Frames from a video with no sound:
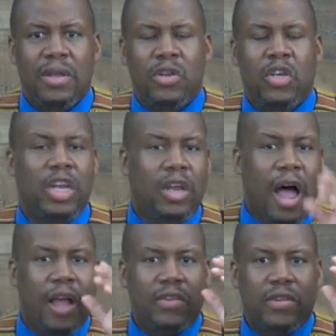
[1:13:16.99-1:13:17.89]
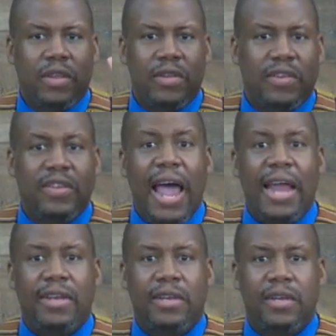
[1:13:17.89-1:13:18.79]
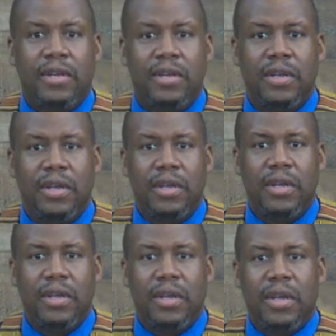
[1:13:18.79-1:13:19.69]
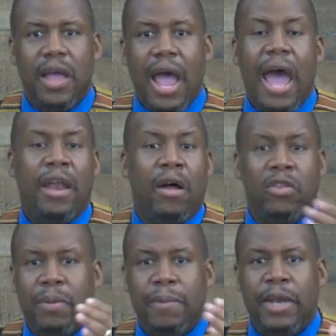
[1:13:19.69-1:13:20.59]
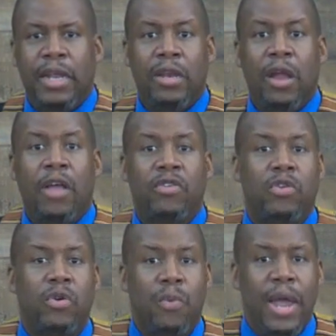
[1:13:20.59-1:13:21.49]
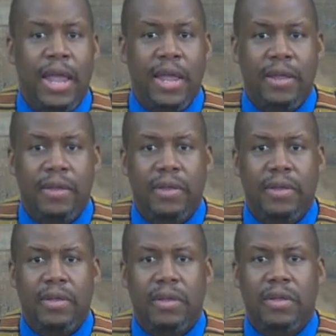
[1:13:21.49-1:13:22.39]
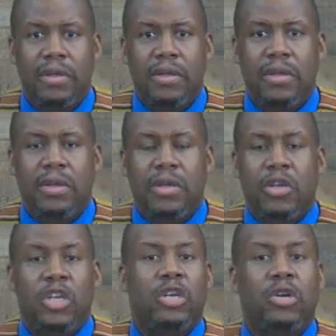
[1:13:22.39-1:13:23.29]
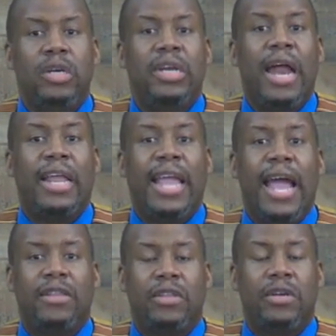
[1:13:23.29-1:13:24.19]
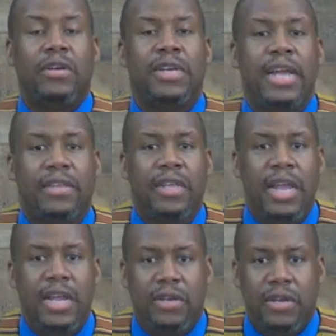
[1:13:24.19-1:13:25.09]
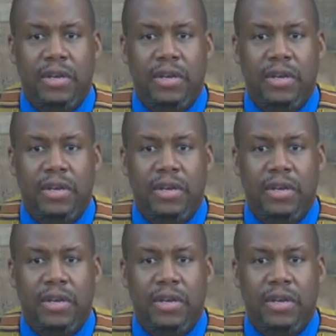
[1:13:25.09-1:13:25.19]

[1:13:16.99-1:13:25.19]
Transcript: She lost sight and ultimately lost her way. She could not get to her destination.